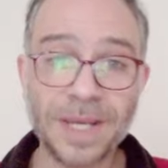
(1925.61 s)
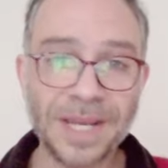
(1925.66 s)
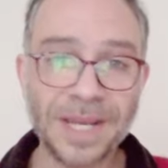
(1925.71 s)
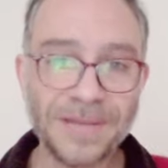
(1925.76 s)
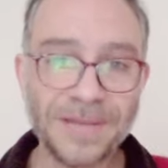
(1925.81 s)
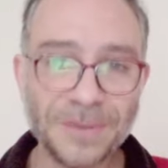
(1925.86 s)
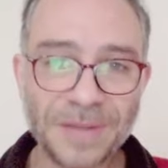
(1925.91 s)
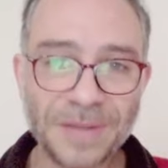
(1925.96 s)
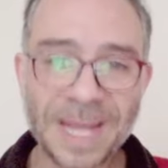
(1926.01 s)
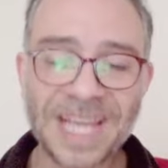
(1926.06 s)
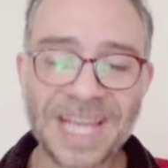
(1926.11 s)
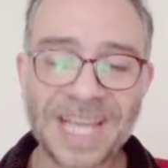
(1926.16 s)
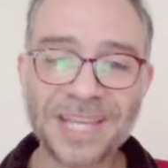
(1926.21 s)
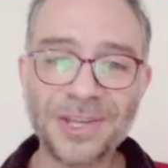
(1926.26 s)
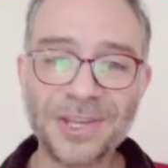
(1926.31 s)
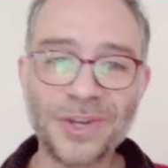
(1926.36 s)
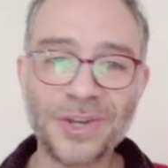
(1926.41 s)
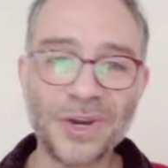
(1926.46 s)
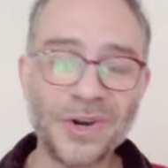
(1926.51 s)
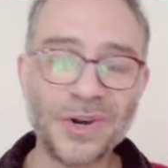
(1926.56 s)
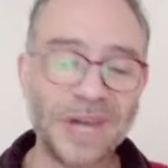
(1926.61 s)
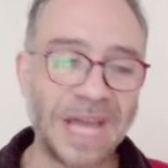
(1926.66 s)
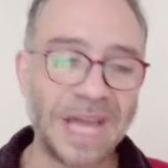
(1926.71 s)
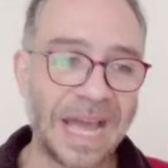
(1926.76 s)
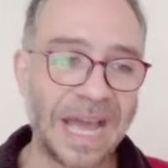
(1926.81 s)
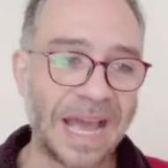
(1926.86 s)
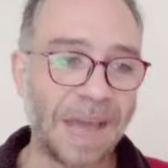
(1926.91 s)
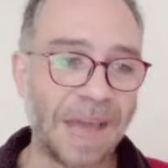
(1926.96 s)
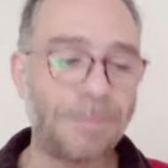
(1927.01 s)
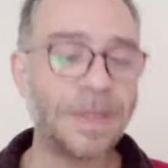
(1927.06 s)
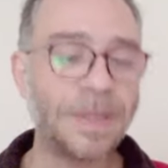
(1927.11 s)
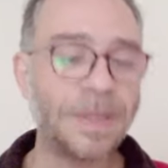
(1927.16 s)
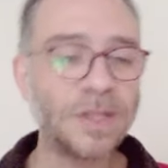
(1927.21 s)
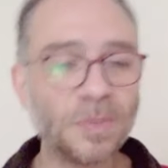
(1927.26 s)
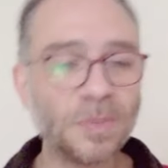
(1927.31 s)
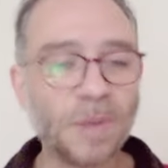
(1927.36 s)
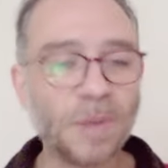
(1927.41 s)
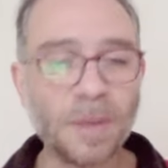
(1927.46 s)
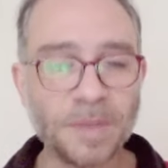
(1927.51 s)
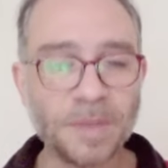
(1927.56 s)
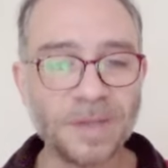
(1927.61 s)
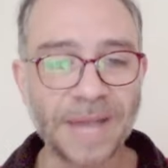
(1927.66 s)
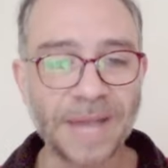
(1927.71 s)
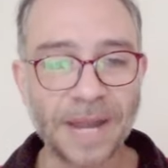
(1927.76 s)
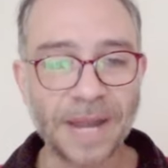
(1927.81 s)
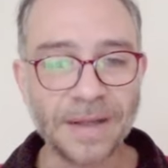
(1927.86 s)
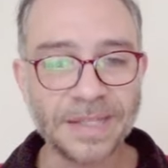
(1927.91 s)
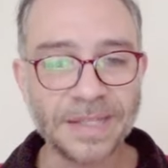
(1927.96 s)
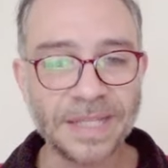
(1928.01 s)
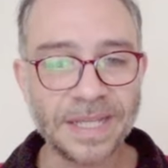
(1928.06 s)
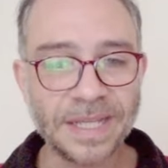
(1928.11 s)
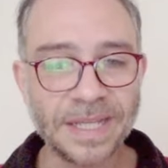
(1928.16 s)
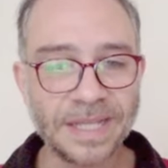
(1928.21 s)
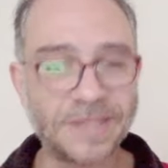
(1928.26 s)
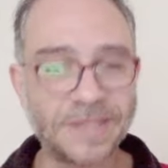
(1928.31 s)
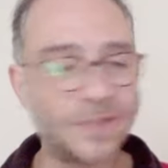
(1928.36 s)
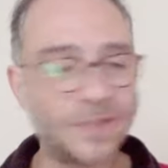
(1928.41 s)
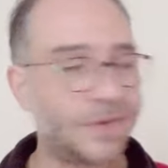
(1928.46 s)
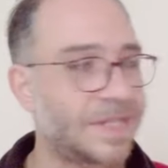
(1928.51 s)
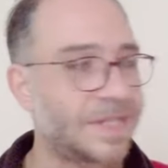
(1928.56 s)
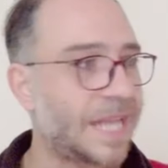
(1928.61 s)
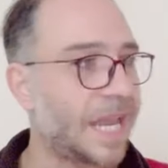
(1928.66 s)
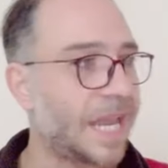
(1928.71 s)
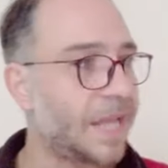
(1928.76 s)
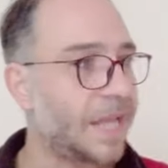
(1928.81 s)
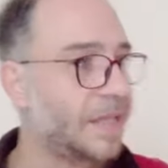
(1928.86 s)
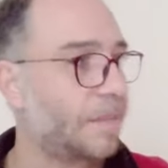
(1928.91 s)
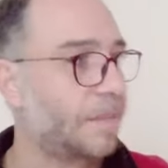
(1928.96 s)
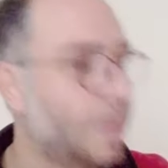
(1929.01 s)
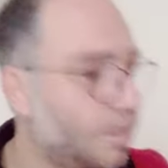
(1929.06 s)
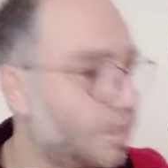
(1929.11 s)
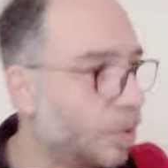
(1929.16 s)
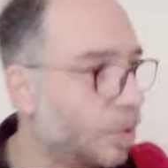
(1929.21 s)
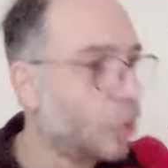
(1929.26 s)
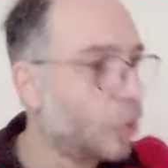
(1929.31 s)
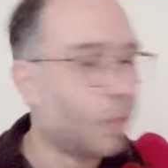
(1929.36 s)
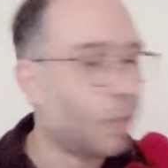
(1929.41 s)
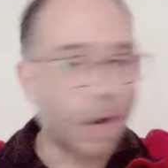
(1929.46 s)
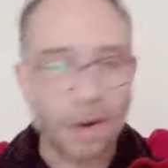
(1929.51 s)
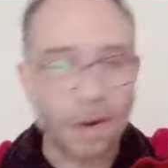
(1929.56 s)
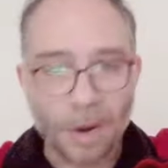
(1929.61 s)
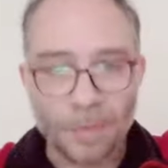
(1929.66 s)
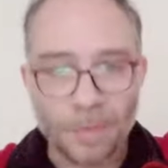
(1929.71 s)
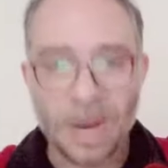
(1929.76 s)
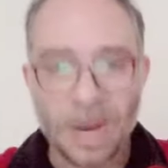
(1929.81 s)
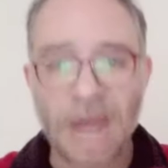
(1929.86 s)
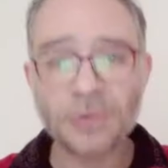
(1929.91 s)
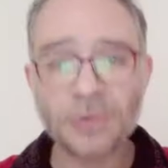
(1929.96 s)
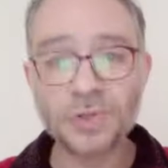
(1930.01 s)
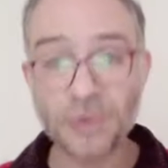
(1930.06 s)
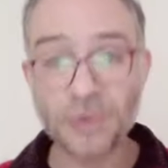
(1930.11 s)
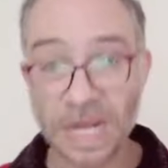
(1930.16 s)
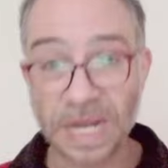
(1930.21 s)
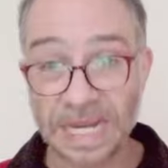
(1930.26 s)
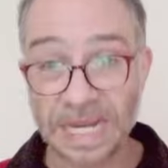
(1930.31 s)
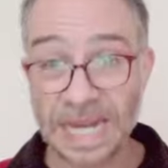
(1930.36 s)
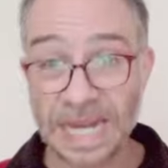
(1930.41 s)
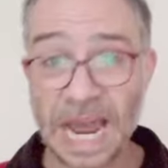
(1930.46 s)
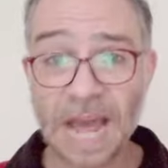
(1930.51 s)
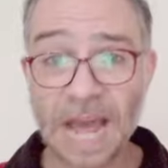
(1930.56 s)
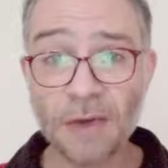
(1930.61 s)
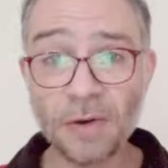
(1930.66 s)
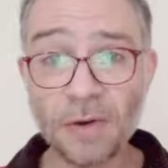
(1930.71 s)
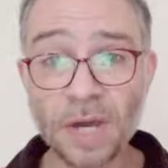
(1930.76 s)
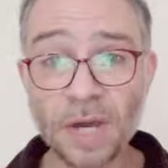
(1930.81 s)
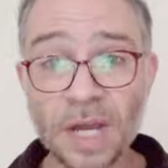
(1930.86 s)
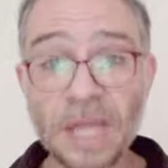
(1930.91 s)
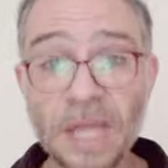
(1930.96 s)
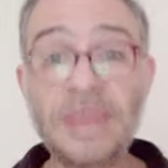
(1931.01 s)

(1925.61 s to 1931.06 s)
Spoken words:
If you like, appeal to popularity is you're saying the people who are around right now,